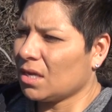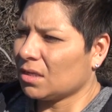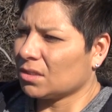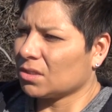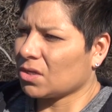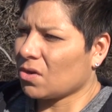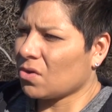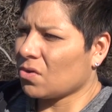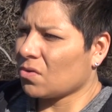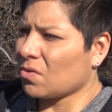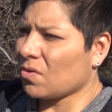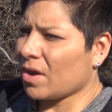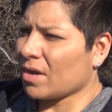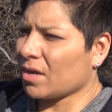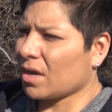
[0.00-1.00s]

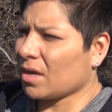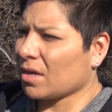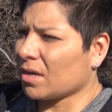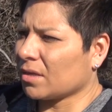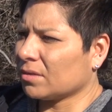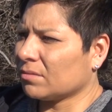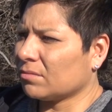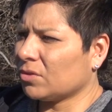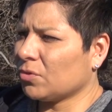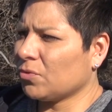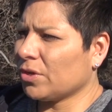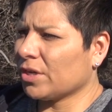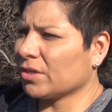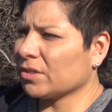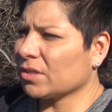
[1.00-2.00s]
So uh, two
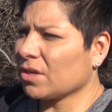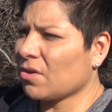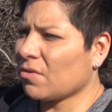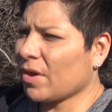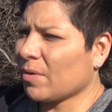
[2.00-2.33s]
years ago,